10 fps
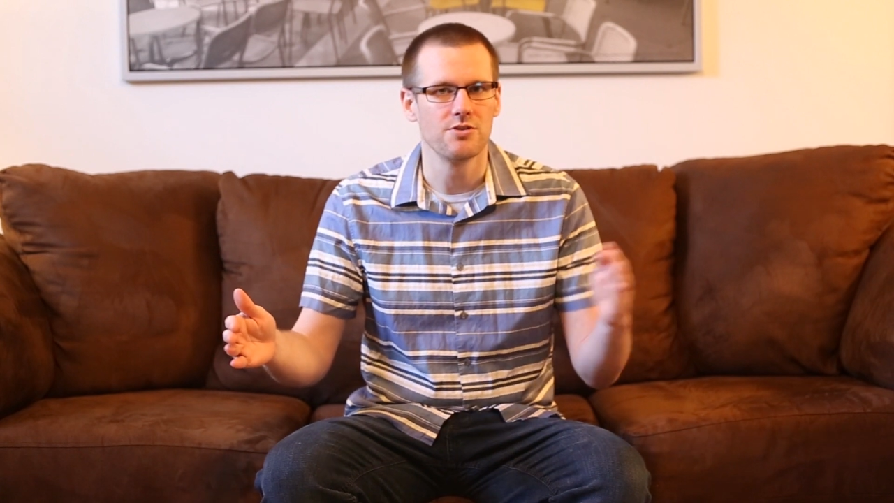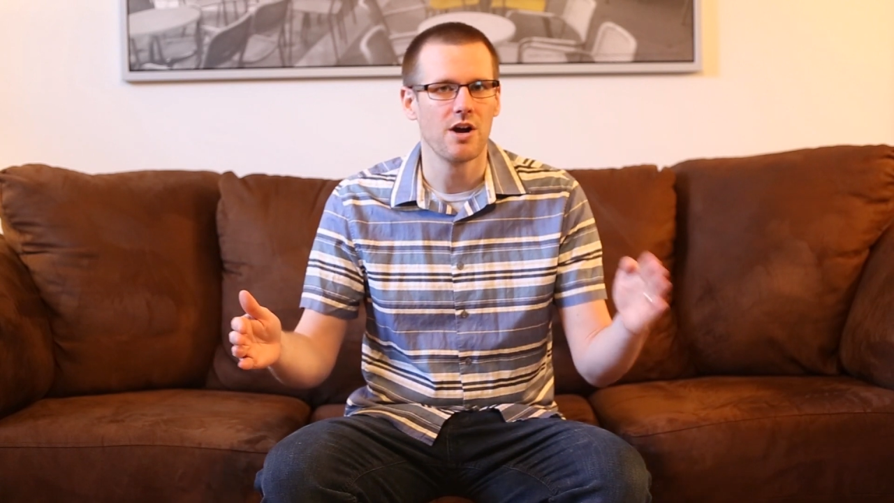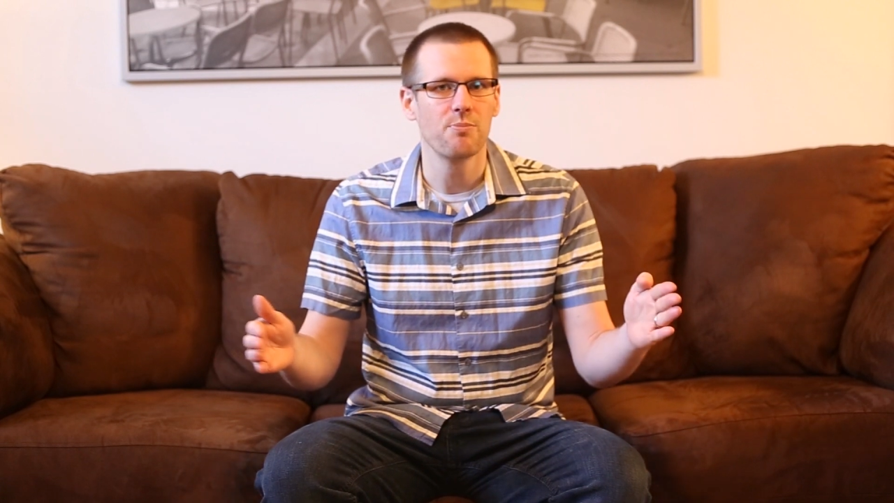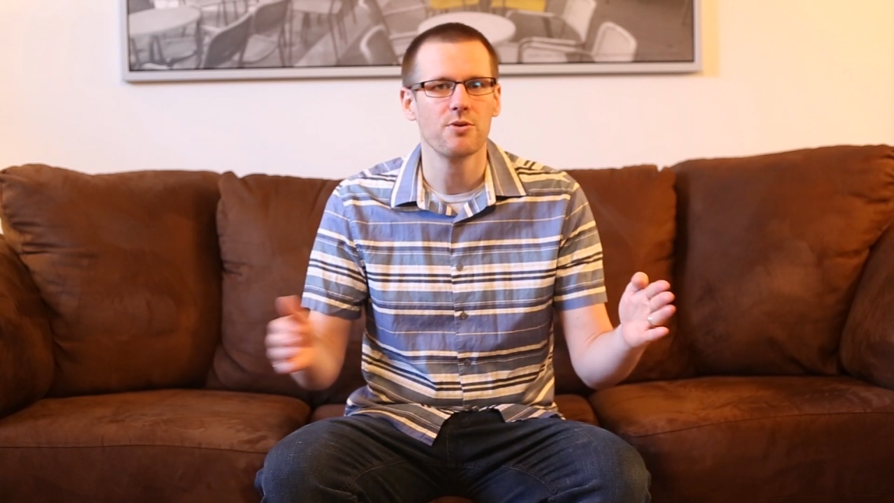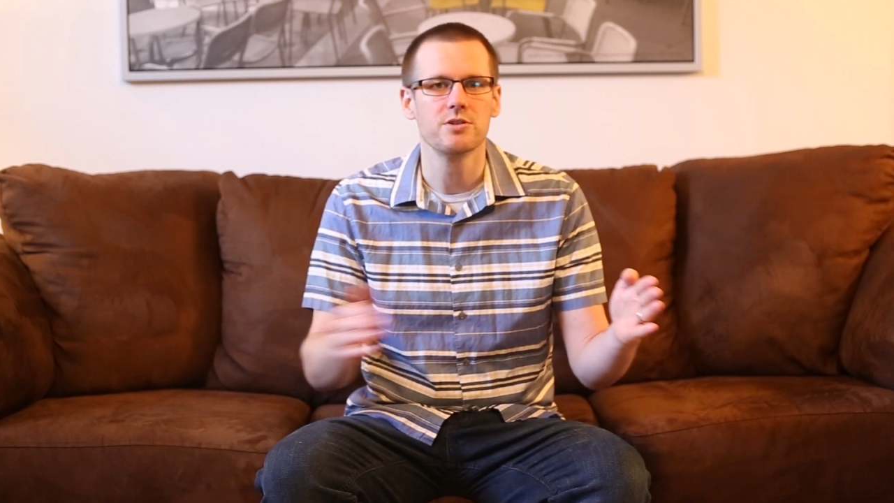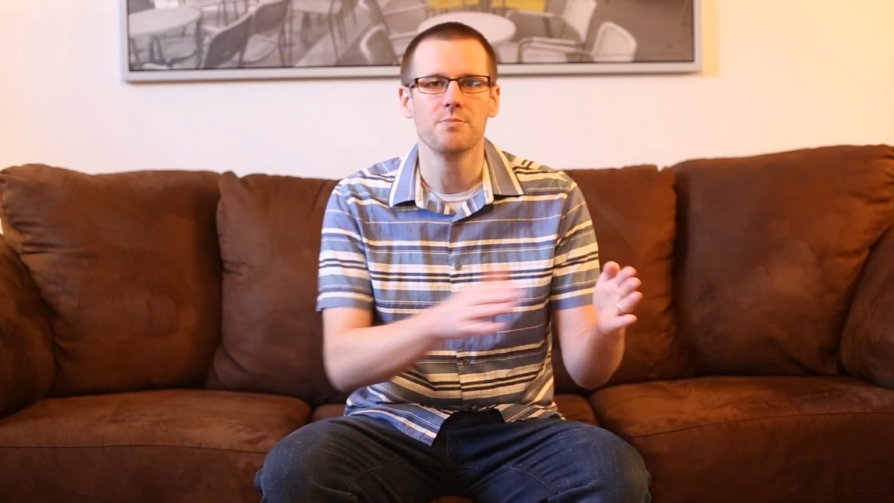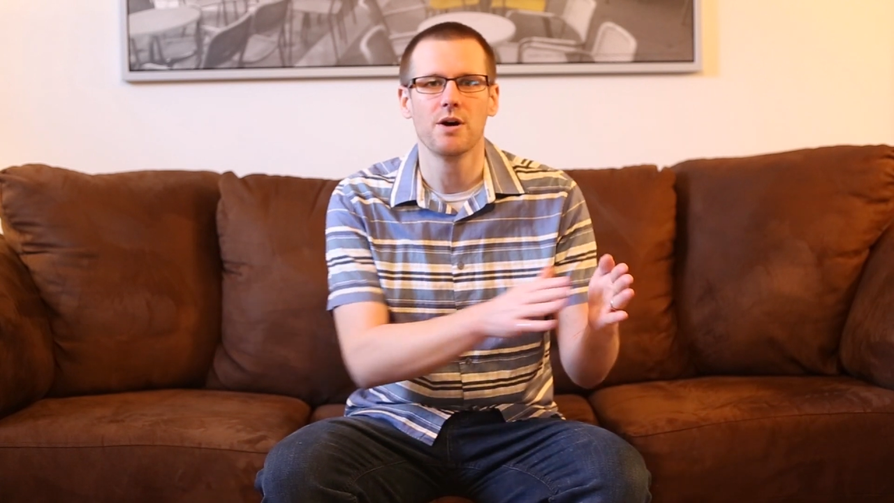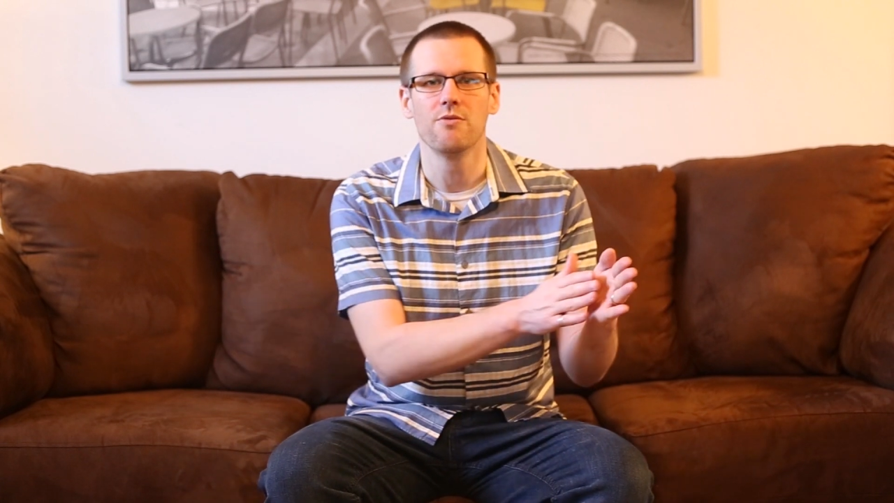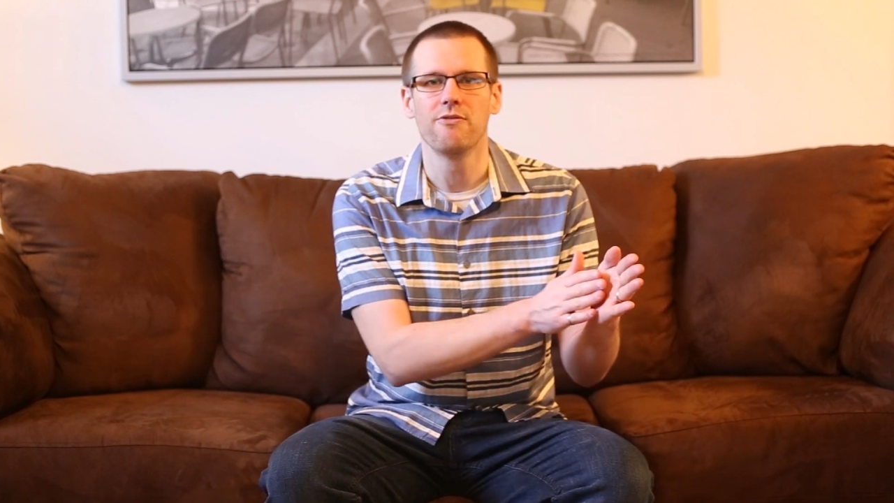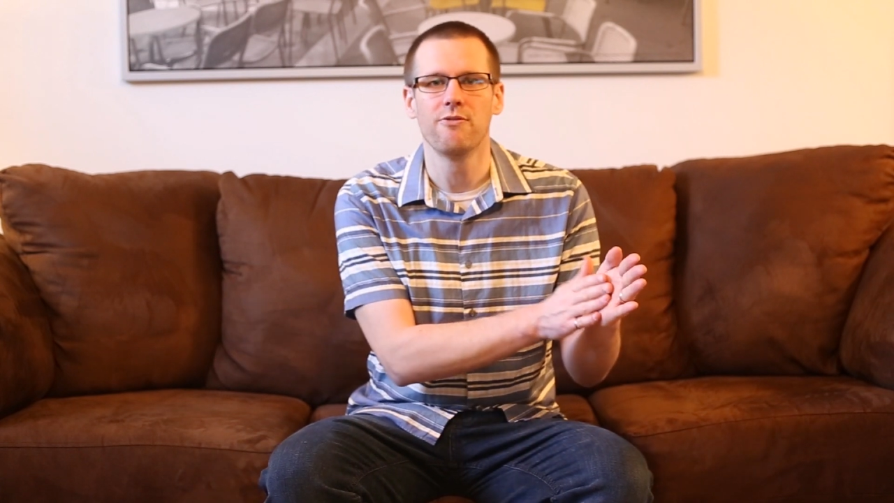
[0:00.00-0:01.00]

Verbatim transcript: to upwards about